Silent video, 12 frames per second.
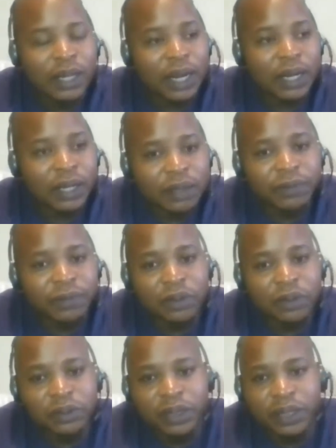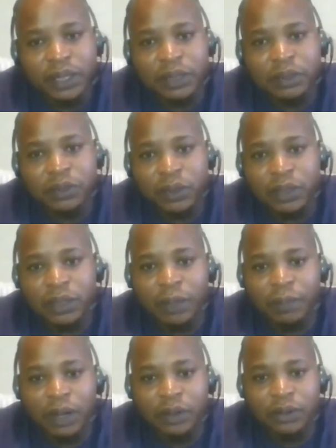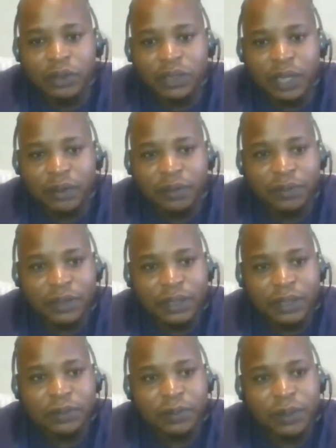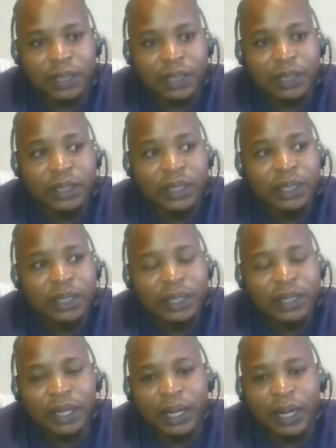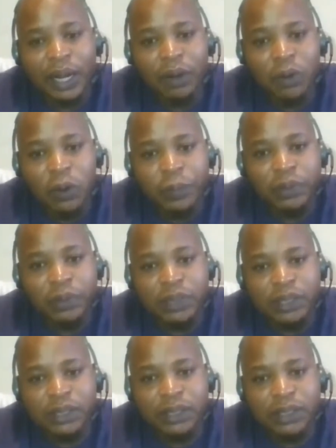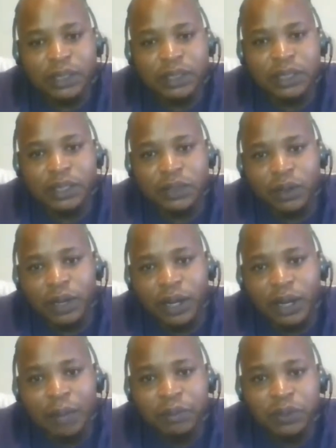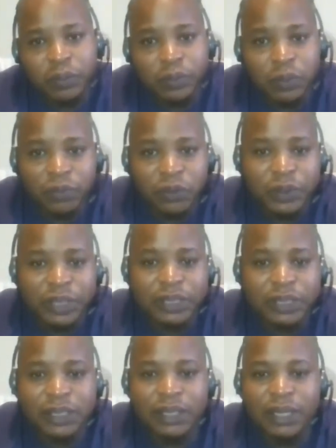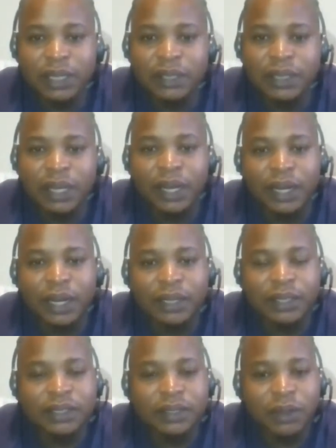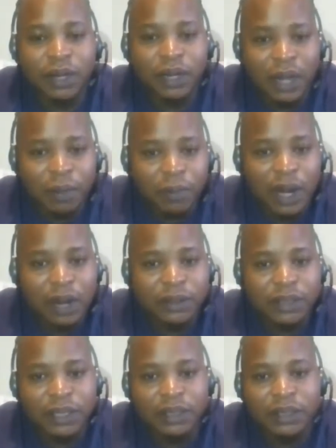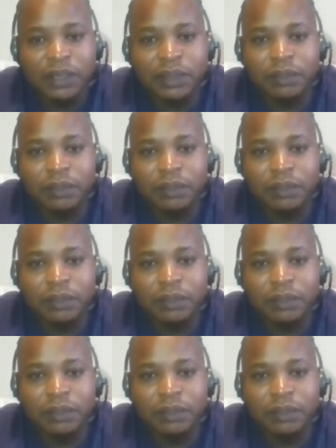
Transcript: grateful to hear you talking about those kind of things, man. I hope it's gonna come to fruition, and it's gonna come out and